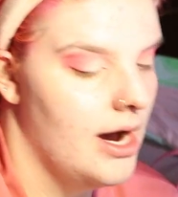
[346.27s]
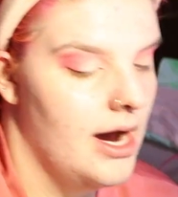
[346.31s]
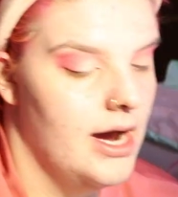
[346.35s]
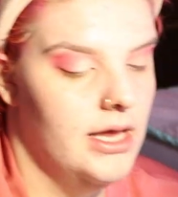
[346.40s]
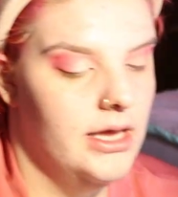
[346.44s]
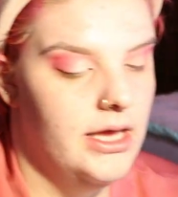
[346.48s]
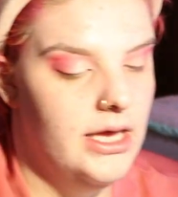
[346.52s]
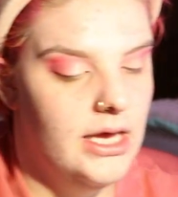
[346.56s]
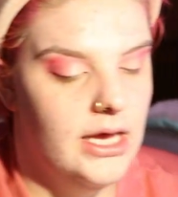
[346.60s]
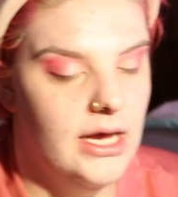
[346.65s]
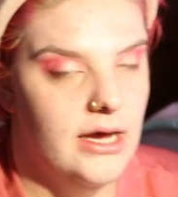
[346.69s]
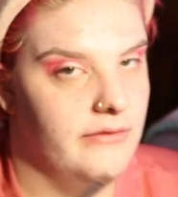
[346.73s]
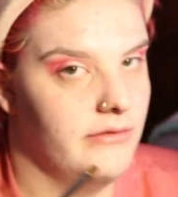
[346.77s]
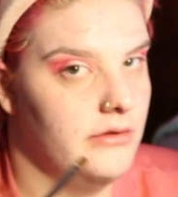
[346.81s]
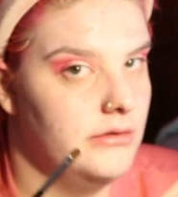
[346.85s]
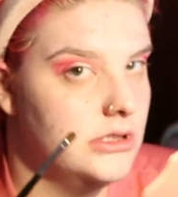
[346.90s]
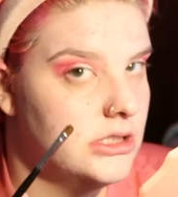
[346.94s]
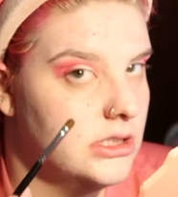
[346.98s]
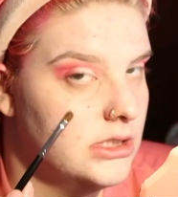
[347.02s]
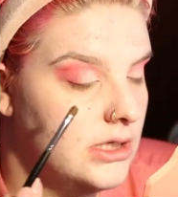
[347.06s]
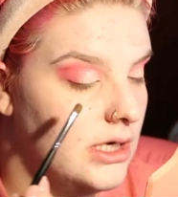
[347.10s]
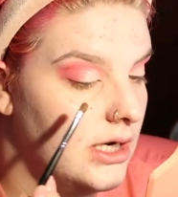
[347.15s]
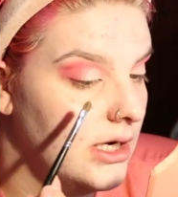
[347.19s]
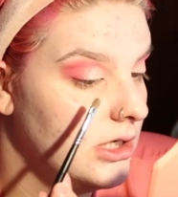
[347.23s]
I like
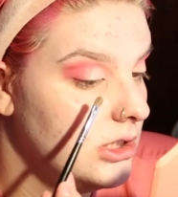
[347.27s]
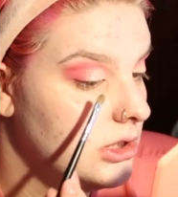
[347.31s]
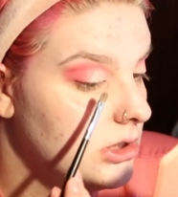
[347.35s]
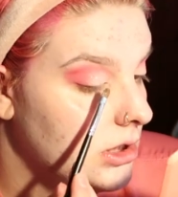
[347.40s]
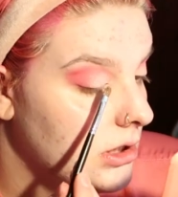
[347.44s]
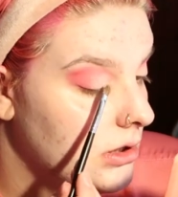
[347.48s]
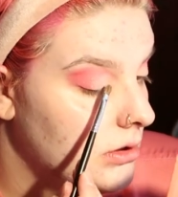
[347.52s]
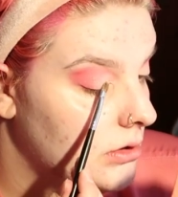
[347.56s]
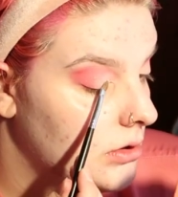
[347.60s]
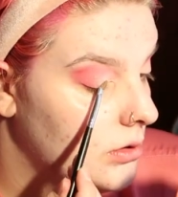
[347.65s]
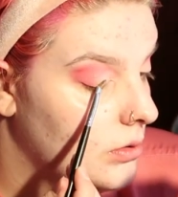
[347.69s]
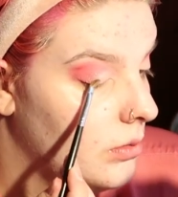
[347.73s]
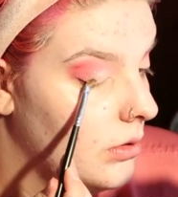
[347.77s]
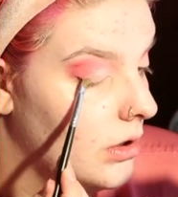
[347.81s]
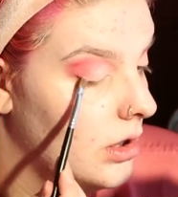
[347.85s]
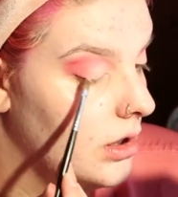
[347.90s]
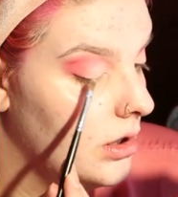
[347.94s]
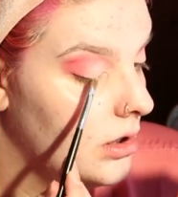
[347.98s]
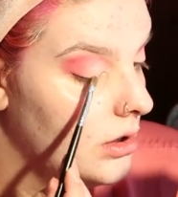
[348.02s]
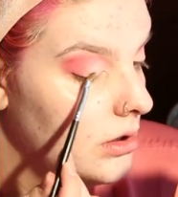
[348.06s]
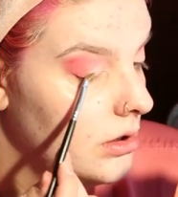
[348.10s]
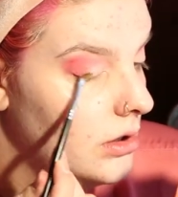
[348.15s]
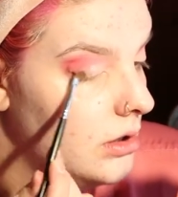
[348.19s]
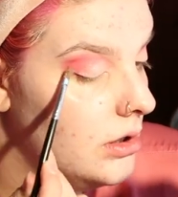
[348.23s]
haven't done eyeshadow in a
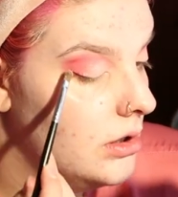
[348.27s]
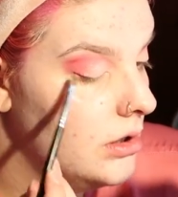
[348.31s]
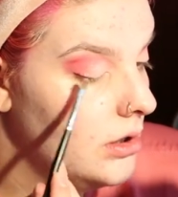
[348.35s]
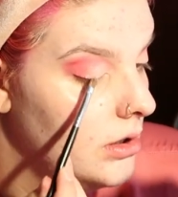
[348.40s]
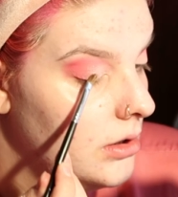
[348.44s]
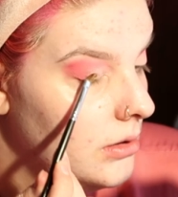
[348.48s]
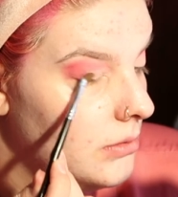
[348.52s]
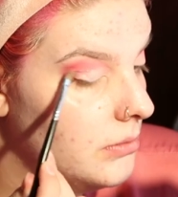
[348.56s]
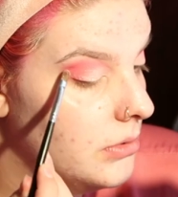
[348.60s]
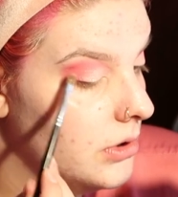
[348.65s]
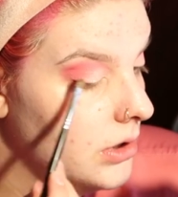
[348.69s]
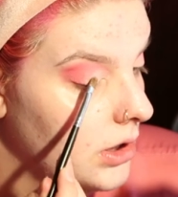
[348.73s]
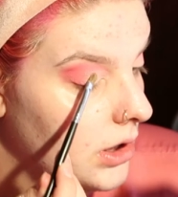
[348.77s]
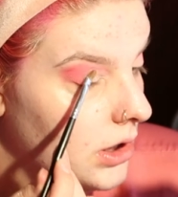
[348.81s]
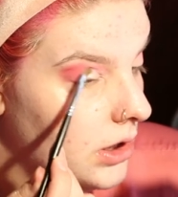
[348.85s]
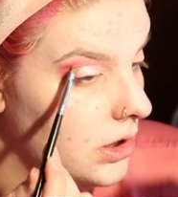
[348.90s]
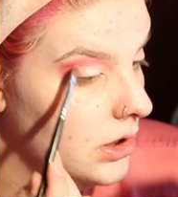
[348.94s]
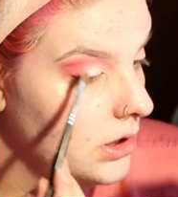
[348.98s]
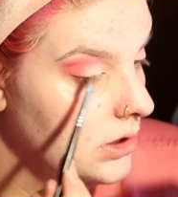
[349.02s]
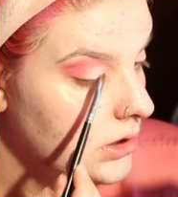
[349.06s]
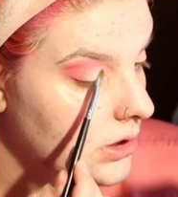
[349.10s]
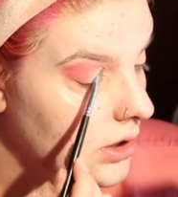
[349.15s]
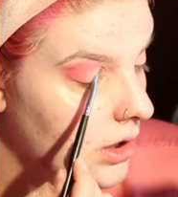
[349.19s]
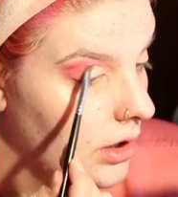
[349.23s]
while, but like
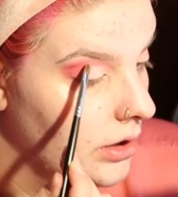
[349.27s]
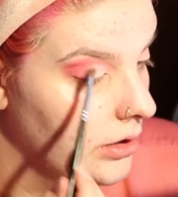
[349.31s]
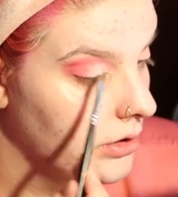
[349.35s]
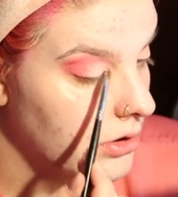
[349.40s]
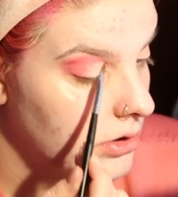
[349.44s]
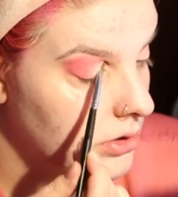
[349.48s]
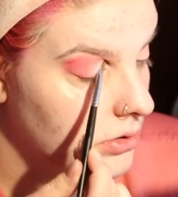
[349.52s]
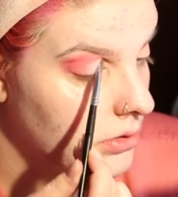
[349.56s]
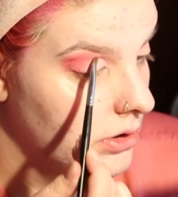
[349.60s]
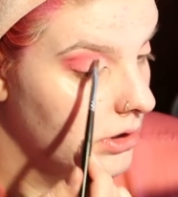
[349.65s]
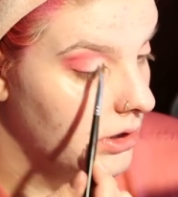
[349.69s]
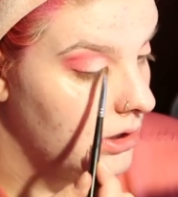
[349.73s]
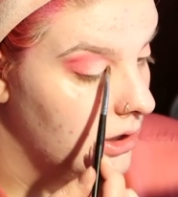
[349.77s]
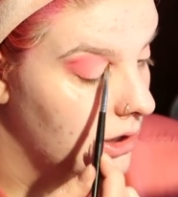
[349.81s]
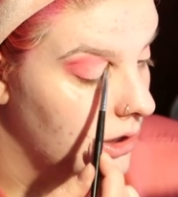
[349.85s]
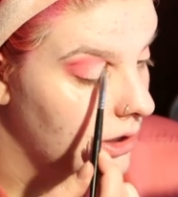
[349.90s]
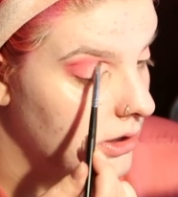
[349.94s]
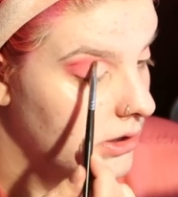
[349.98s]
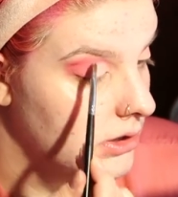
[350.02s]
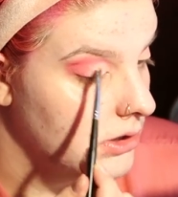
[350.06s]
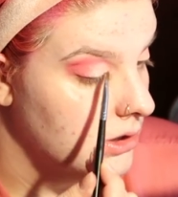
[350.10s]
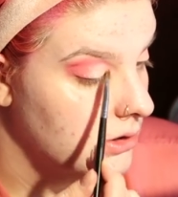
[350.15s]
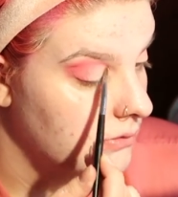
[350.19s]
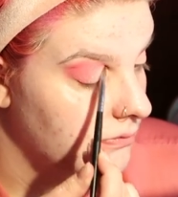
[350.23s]
this color is really
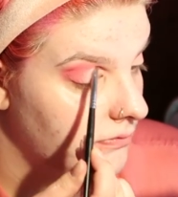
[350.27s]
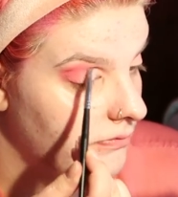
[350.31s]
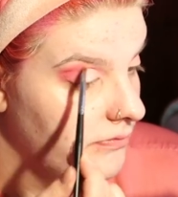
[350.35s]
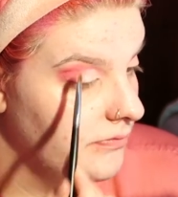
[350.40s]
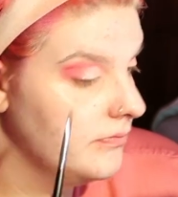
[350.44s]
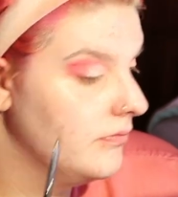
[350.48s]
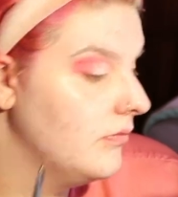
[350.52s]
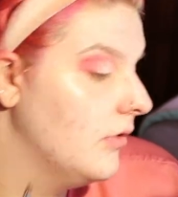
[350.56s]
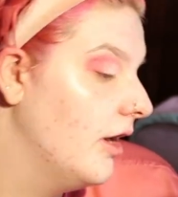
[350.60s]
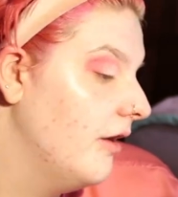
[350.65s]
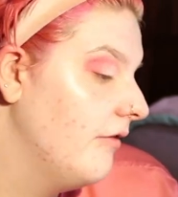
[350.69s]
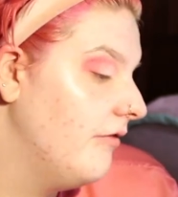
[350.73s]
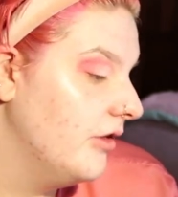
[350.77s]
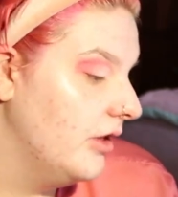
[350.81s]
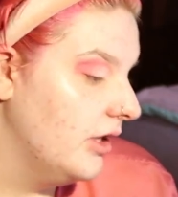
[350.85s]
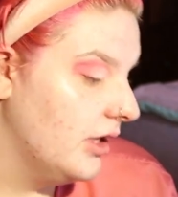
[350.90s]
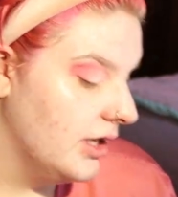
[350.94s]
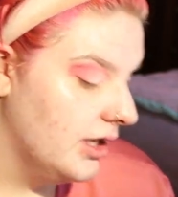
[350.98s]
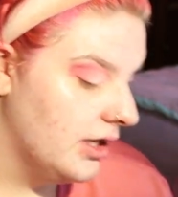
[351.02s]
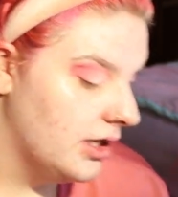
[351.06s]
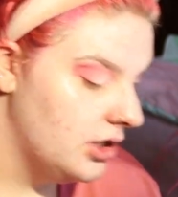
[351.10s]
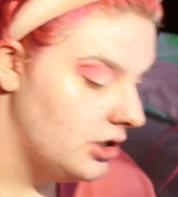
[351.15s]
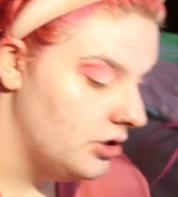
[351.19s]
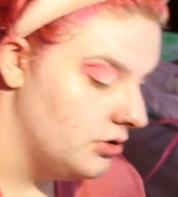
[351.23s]
nice. I feel
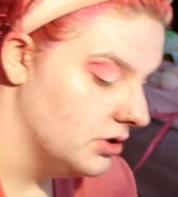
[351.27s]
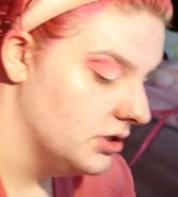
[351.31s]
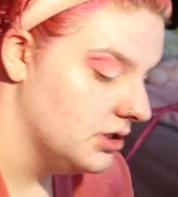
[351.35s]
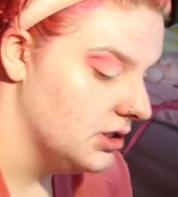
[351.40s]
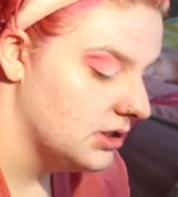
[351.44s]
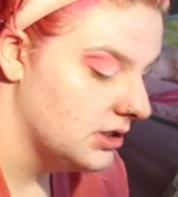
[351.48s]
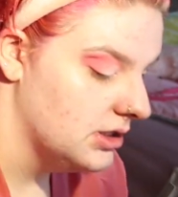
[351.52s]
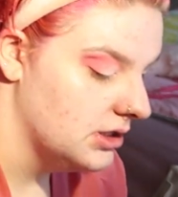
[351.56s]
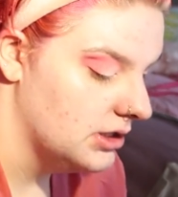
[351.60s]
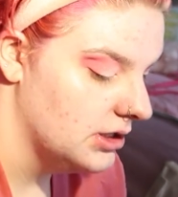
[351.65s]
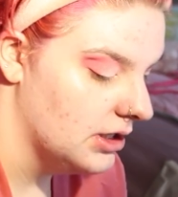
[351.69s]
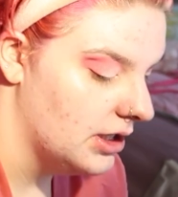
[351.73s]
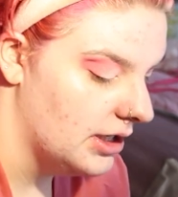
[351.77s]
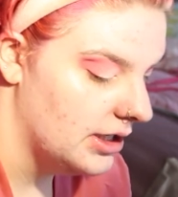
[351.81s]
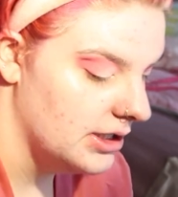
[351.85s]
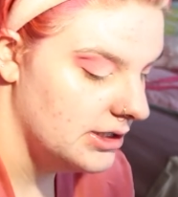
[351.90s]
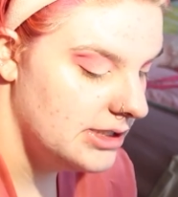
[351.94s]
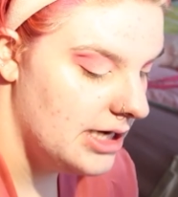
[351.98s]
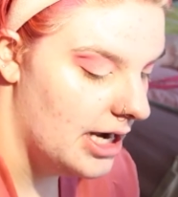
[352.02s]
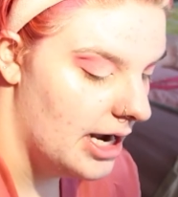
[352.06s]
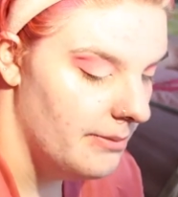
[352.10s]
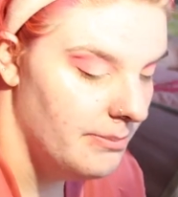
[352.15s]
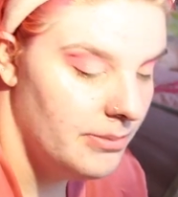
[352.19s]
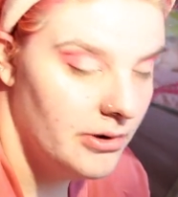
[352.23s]
like I could use this as like a
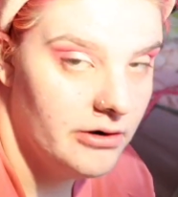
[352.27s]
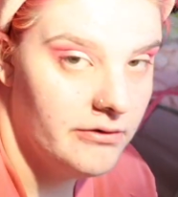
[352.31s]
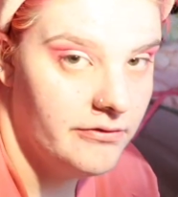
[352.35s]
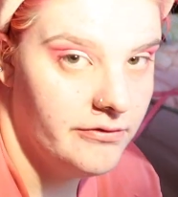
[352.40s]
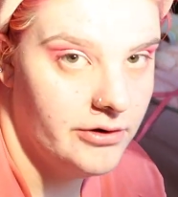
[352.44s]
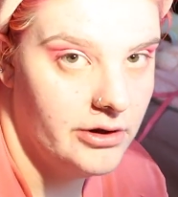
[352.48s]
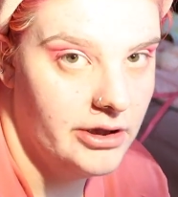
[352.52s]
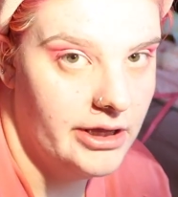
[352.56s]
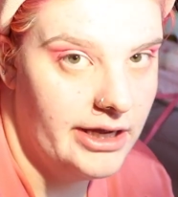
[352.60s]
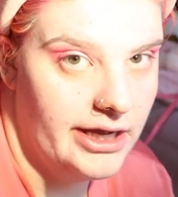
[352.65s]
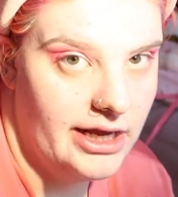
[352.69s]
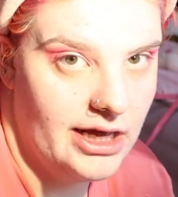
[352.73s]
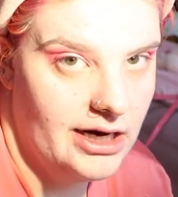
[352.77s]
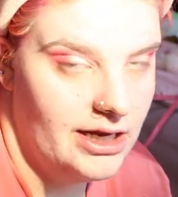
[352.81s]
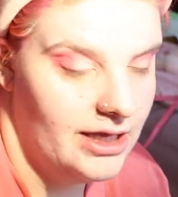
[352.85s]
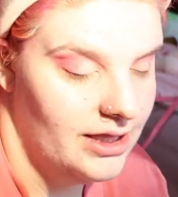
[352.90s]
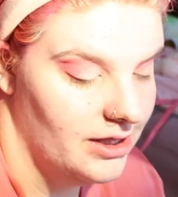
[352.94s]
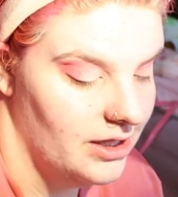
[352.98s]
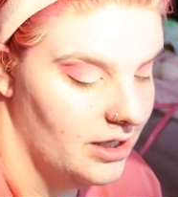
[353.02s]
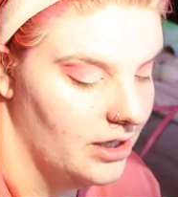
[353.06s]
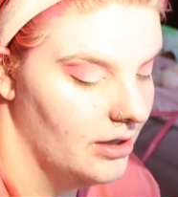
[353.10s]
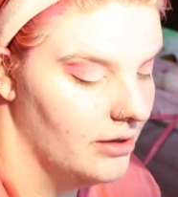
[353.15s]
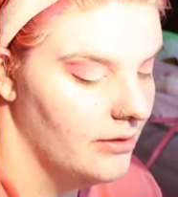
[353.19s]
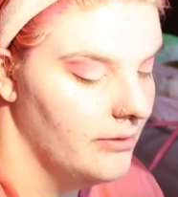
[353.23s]
topper for like
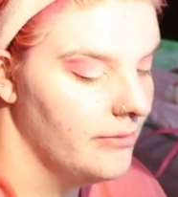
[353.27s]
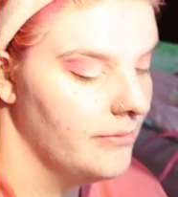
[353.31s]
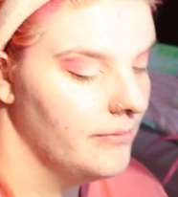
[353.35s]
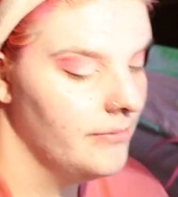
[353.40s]
anything.